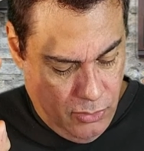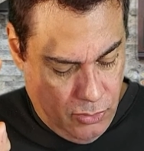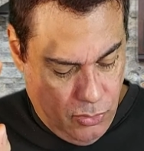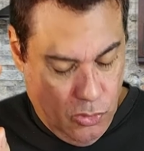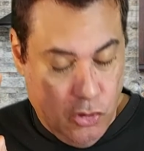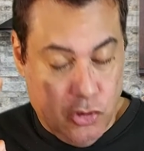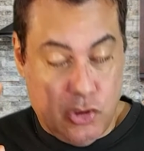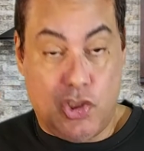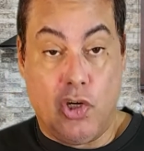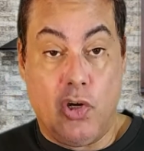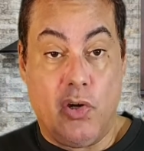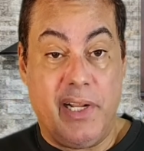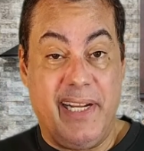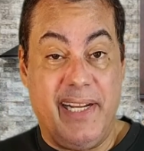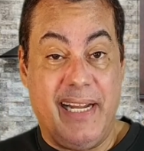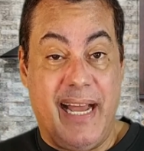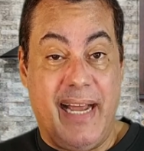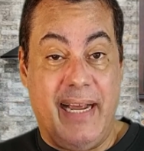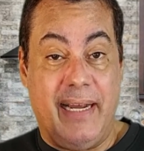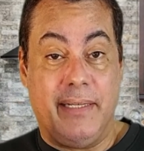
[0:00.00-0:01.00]

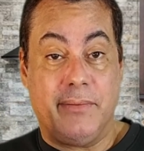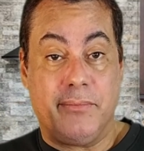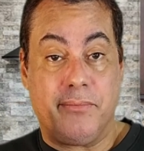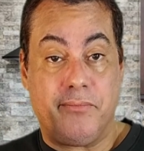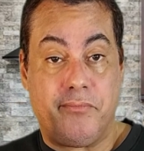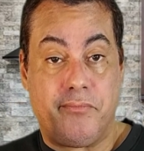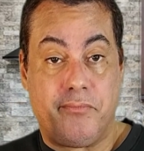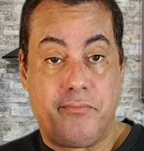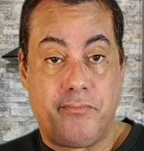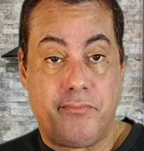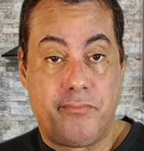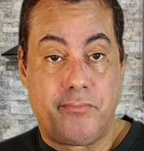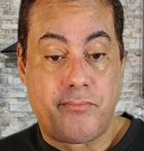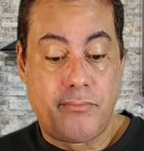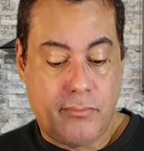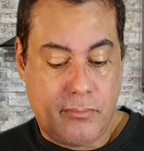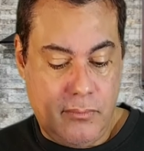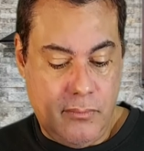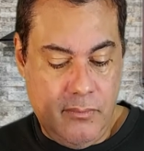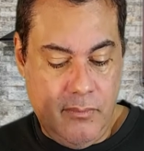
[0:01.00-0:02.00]
239.
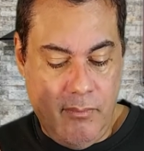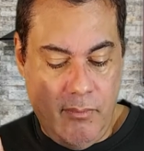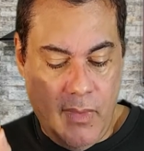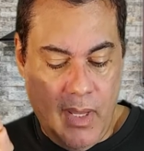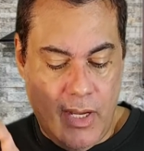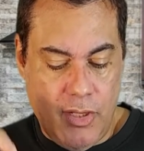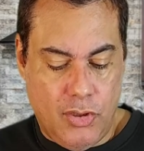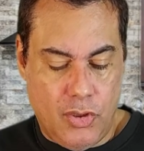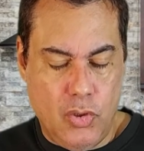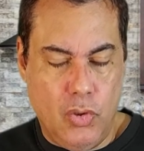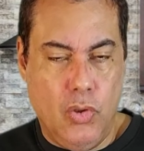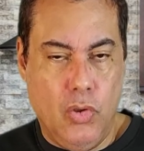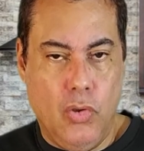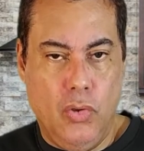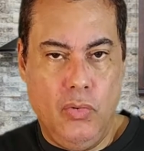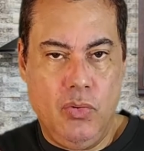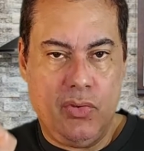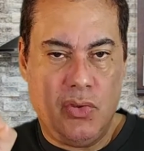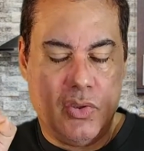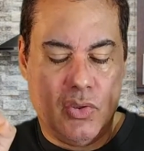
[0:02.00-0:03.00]

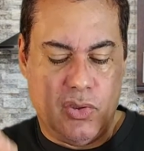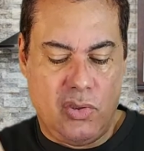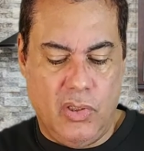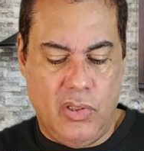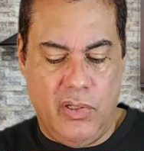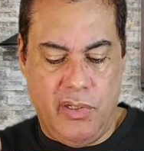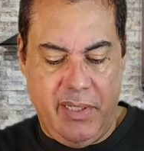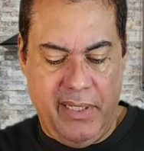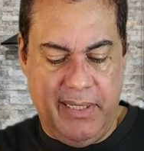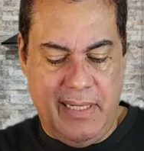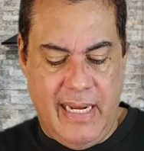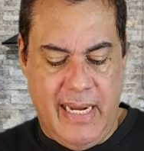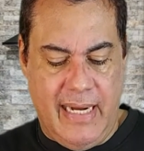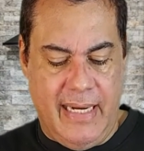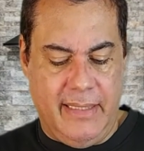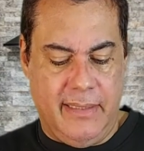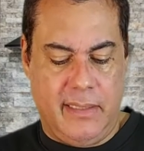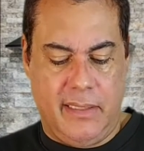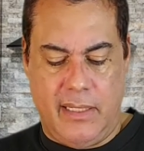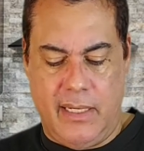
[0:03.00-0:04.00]

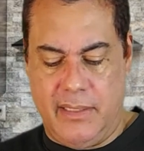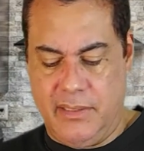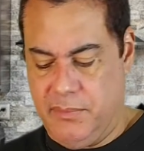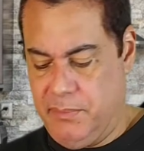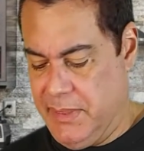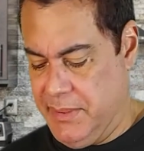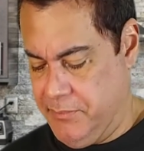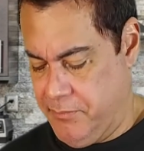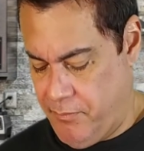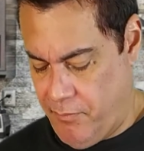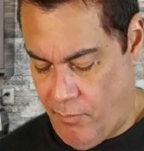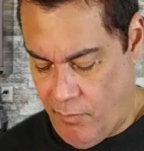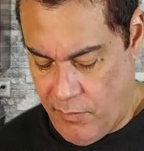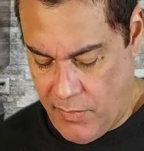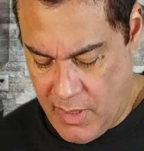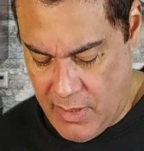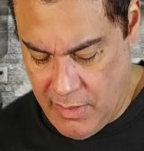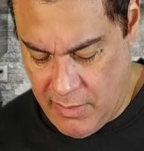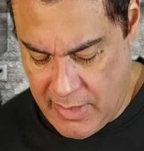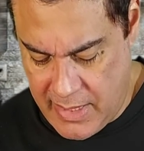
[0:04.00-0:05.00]
239 cost me.
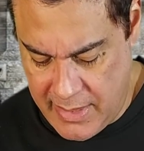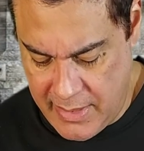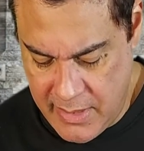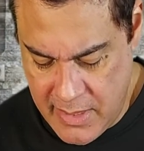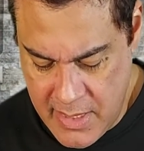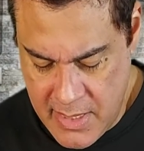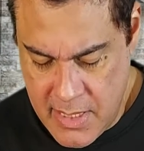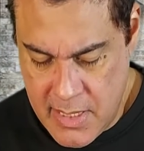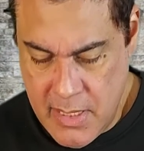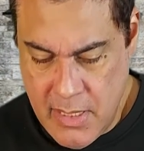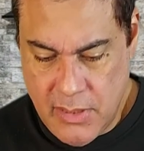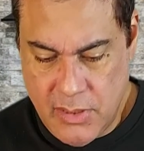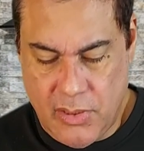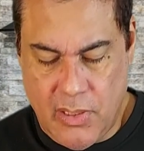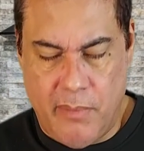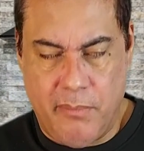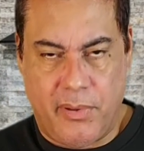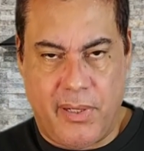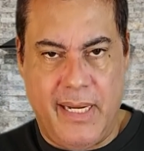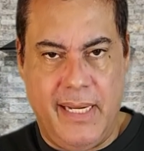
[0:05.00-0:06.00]
Alright,
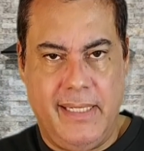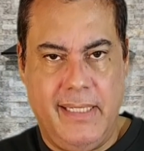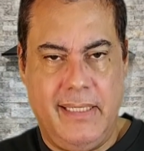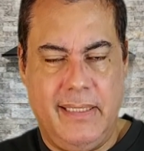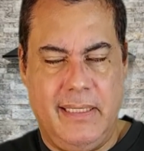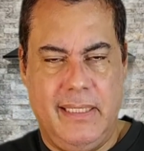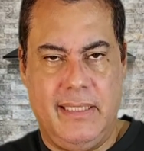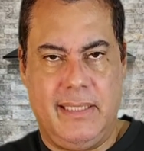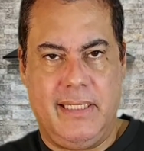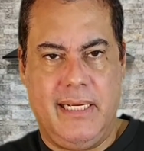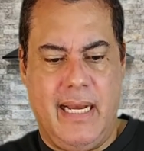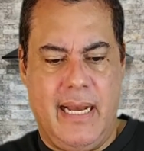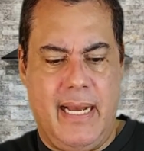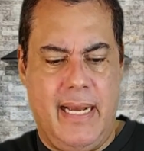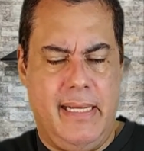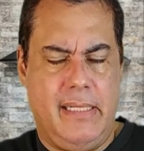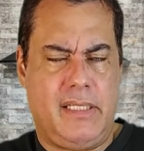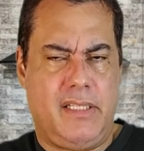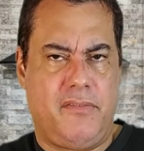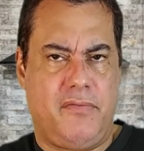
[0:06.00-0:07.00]
so I'm rating these
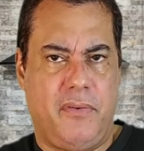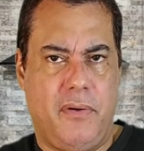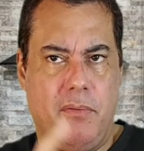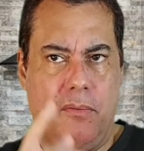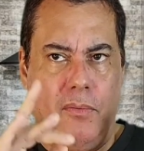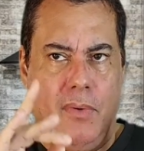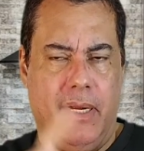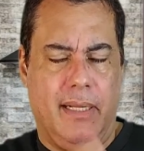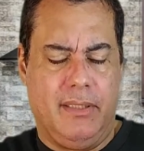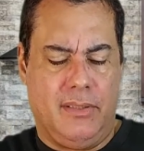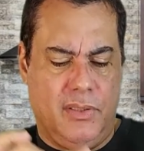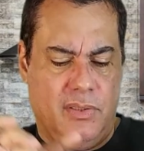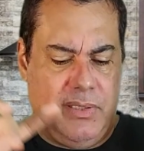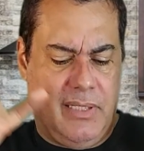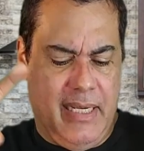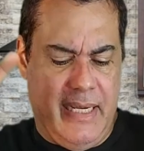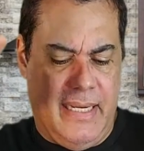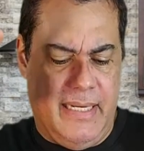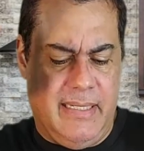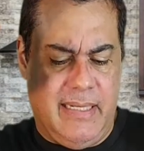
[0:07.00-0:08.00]
guys from 1 to
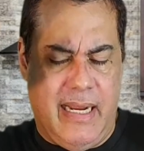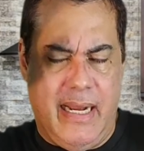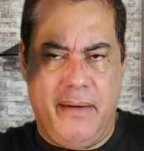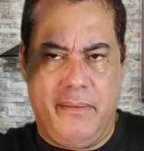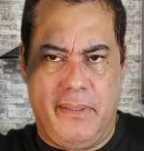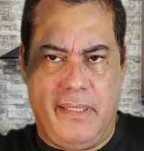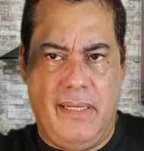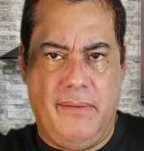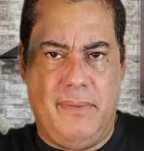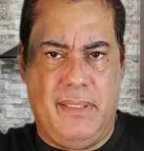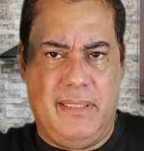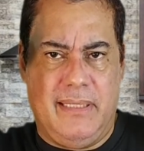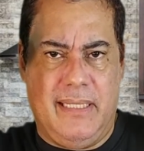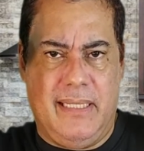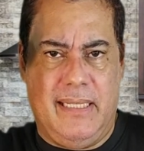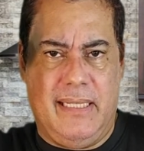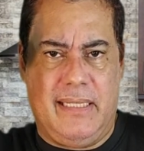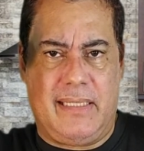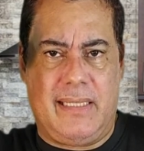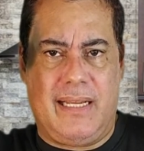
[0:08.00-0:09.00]
10. I'm giving
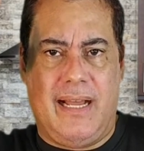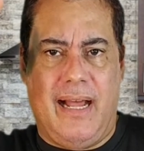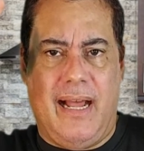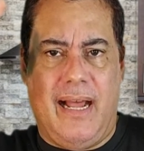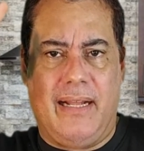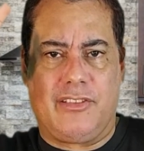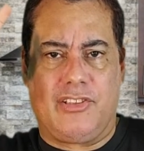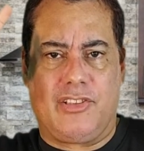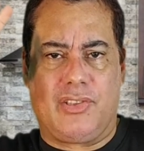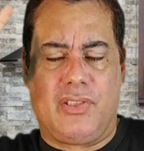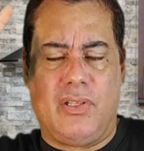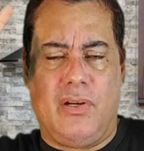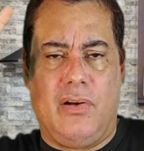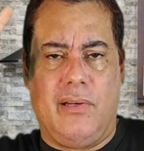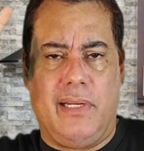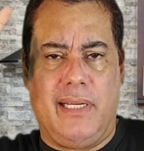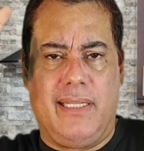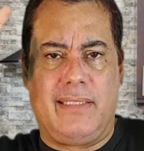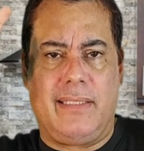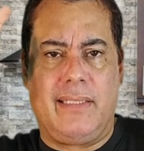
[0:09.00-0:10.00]
this a
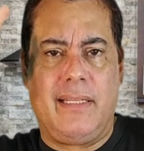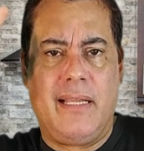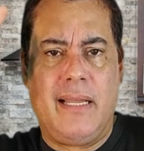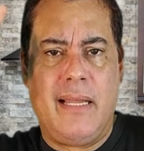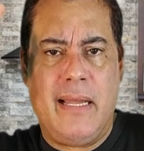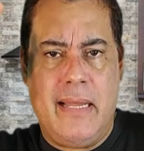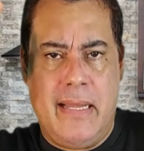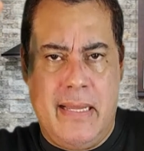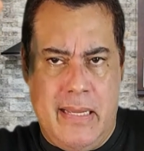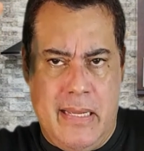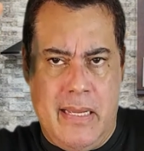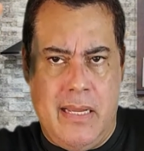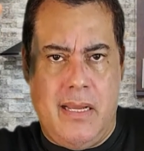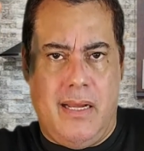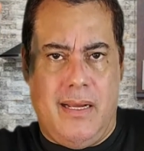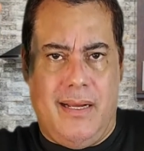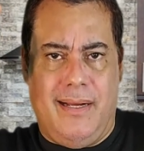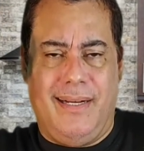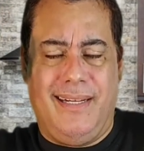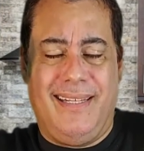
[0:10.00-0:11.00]
solid
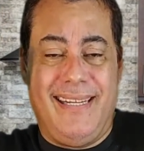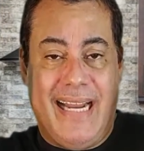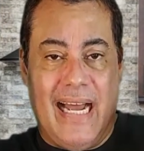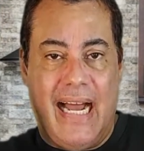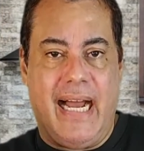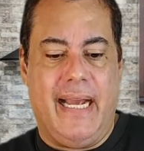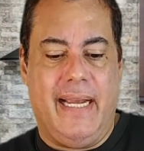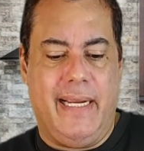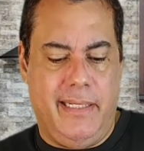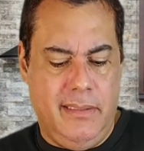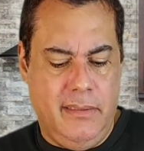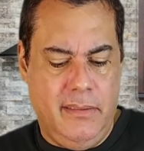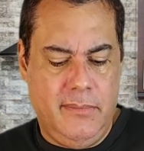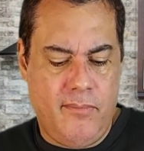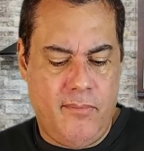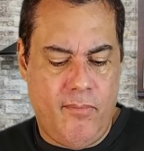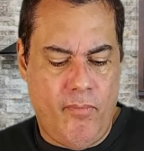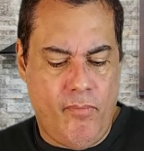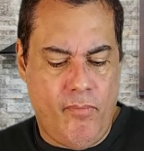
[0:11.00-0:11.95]
a 9.